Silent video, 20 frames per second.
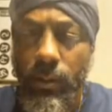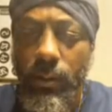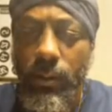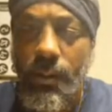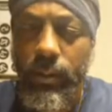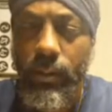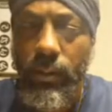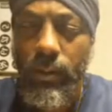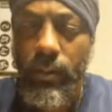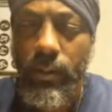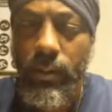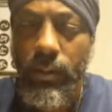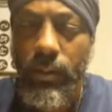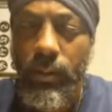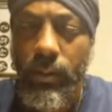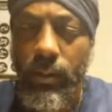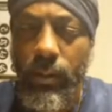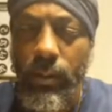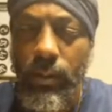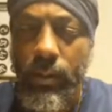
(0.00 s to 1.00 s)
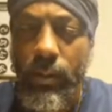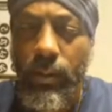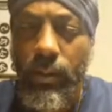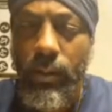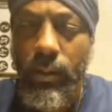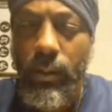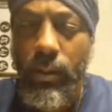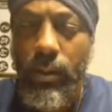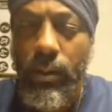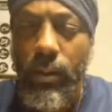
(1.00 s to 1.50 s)

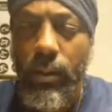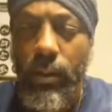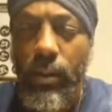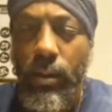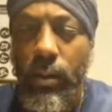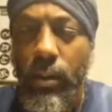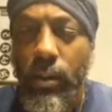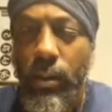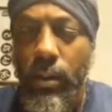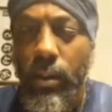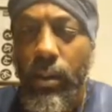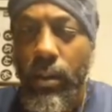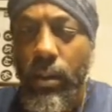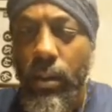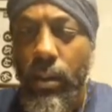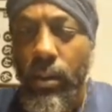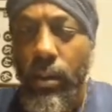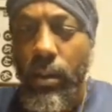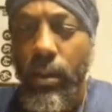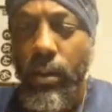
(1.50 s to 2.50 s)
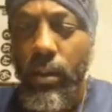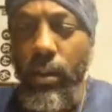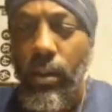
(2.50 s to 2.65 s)
(silence)